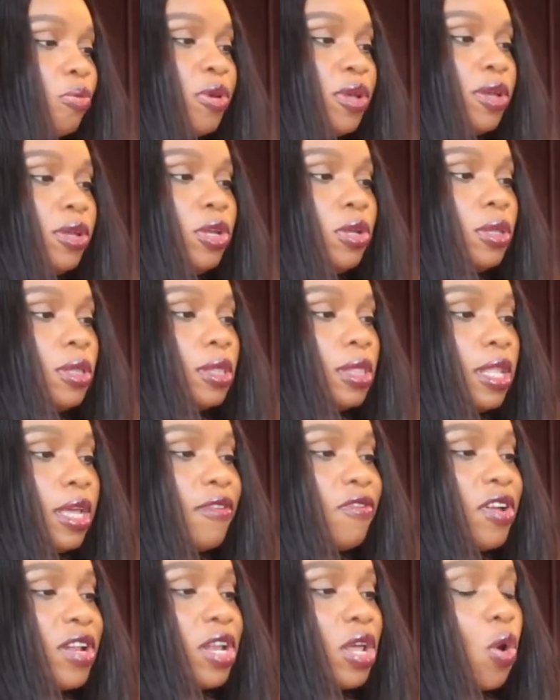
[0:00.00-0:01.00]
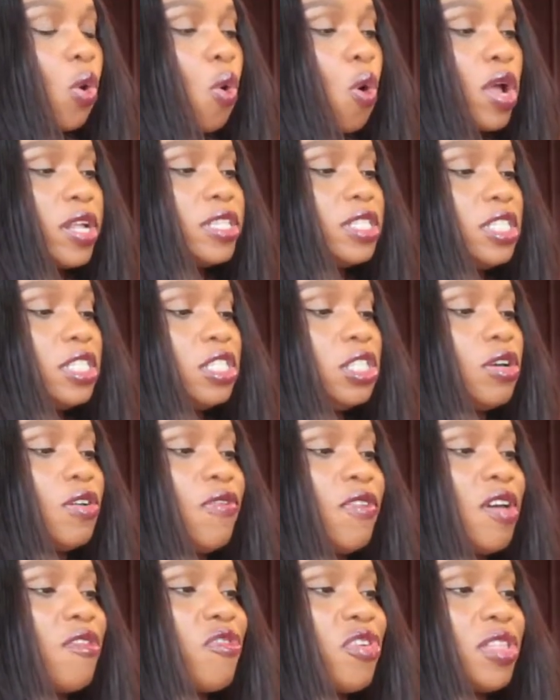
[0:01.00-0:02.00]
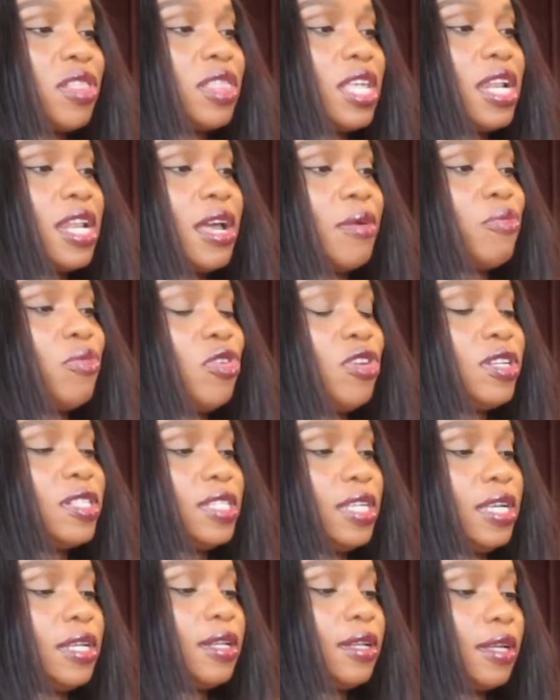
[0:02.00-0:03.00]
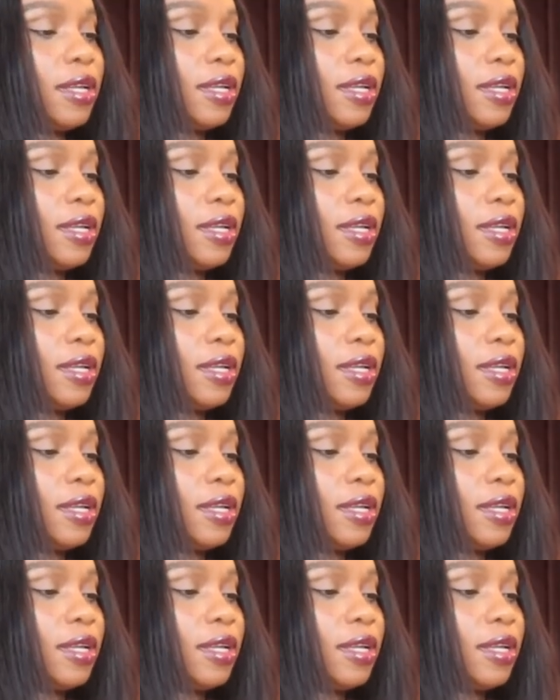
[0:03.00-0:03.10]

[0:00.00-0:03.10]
be leaving the quantity of everything I'm using